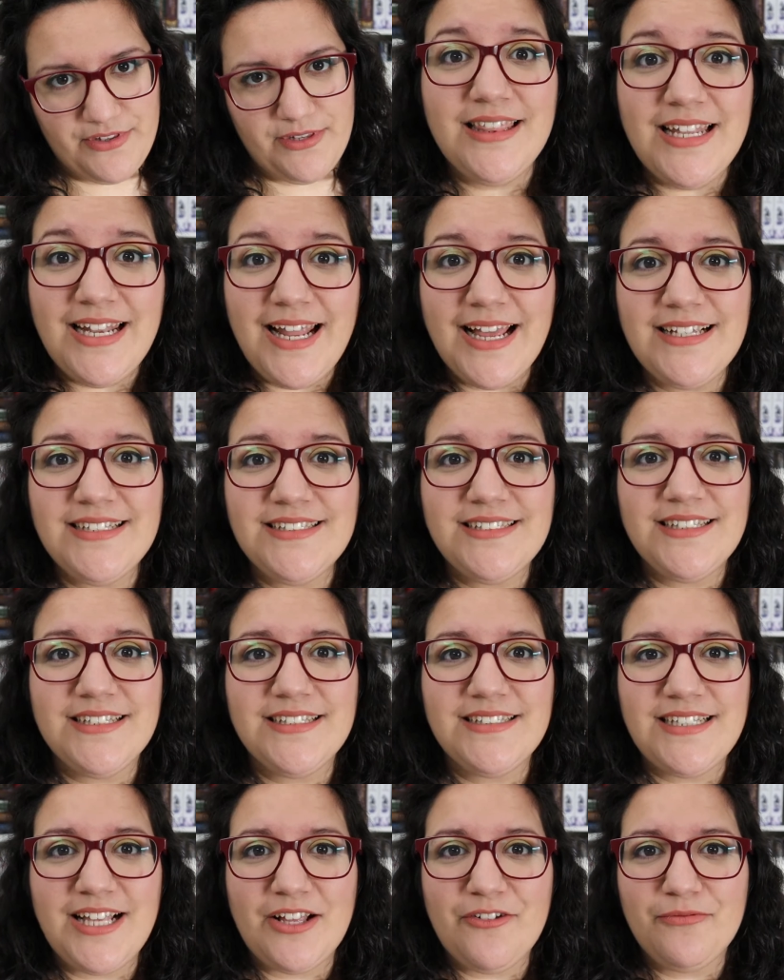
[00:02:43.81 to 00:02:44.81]
The next
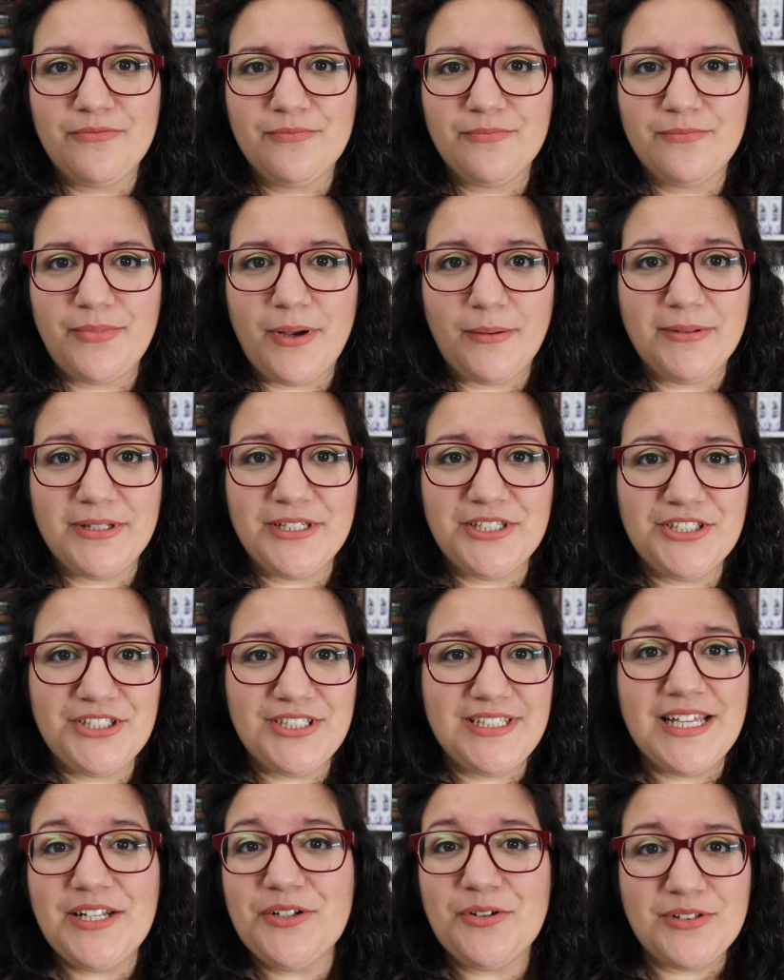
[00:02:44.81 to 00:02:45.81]

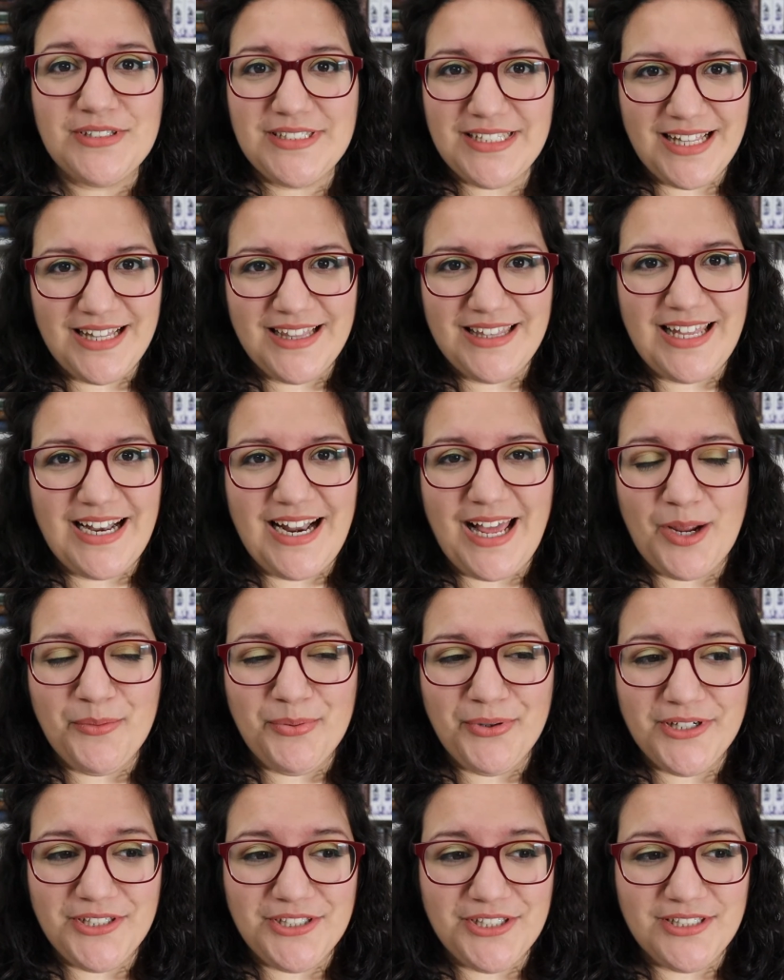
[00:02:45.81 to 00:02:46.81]
self-published Kindle deal that I
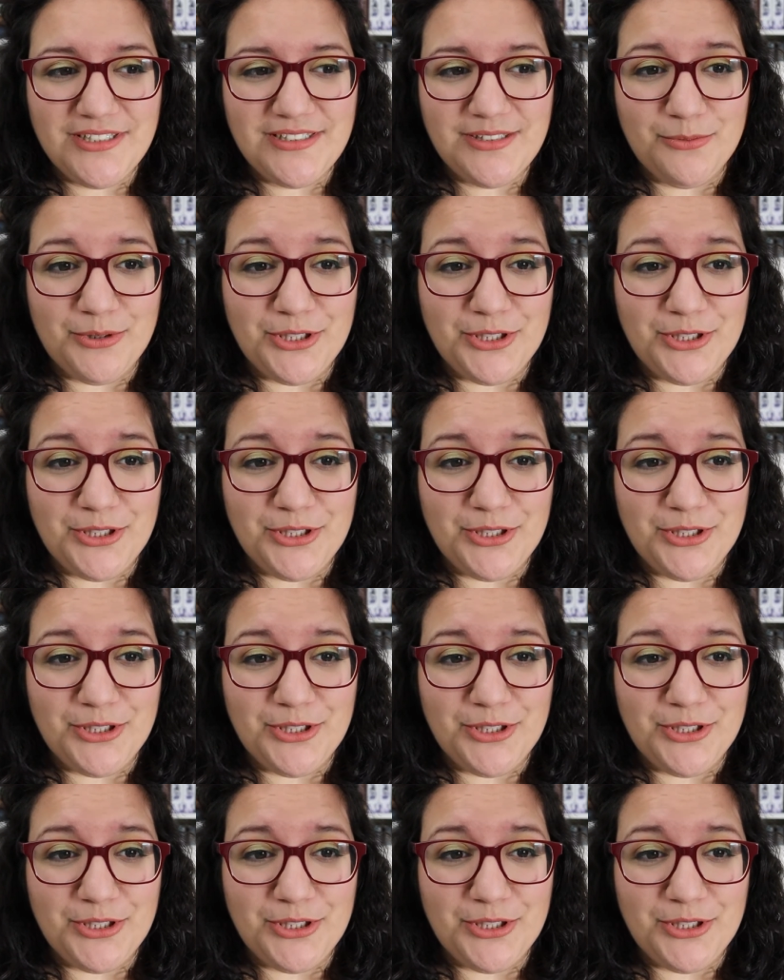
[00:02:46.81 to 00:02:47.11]
purchased,